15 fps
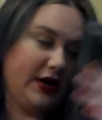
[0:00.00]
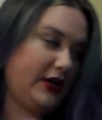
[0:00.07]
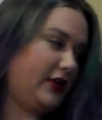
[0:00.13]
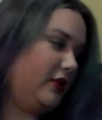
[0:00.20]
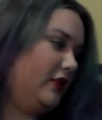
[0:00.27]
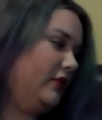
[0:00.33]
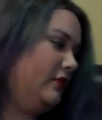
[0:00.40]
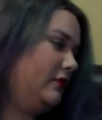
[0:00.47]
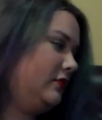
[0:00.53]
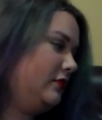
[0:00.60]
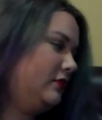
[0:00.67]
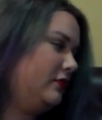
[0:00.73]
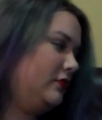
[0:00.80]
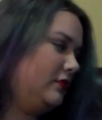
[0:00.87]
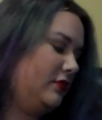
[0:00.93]
right here
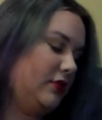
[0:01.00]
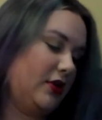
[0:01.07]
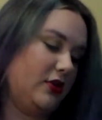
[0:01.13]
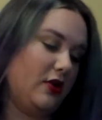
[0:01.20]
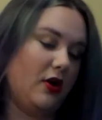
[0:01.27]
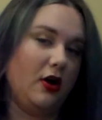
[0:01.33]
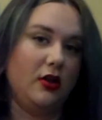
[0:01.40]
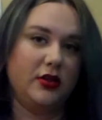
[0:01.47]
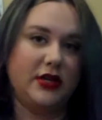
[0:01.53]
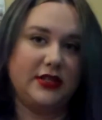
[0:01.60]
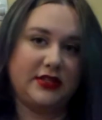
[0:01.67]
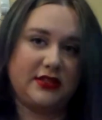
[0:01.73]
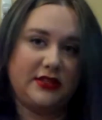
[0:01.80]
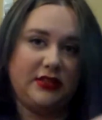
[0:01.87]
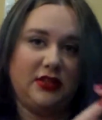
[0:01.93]
in all
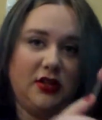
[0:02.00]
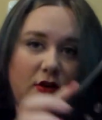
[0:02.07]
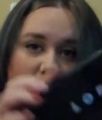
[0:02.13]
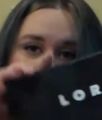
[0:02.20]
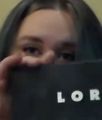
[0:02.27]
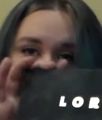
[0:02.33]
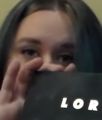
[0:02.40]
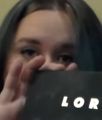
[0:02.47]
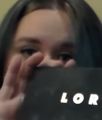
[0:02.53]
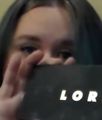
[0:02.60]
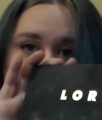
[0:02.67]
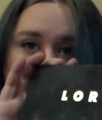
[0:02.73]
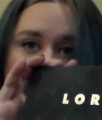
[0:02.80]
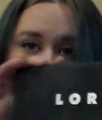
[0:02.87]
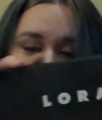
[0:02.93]
its, you know,
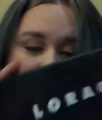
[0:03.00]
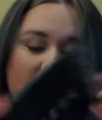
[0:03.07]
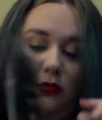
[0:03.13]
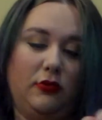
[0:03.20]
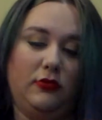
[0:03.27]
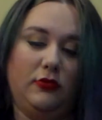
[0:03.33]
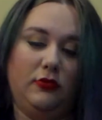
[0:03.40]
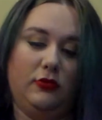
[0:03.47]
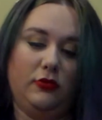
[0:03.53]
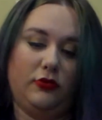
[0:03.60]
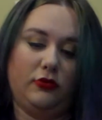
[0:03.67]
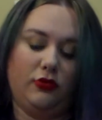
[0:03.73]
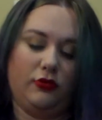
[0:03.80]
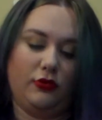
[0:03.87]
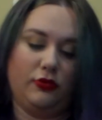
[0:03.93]
dirty,
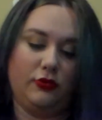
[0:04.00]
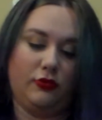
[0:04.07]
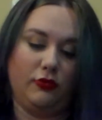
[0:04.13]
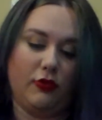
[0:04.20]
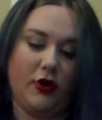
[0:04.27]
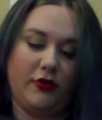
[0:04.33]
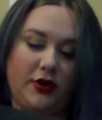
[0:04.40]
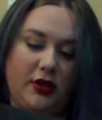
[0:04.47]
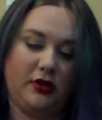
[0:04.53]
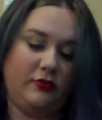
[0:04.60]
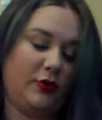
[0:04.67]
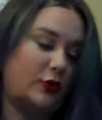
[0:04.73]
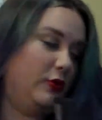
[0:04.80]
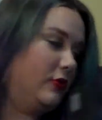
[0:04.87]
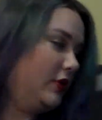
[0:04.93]
grody
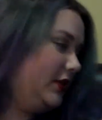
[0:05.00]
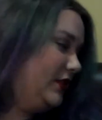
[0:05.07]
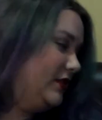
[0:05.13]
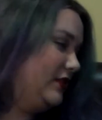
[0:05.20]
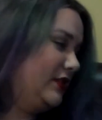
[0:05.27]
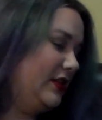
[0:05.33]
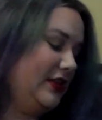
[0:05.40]
glory.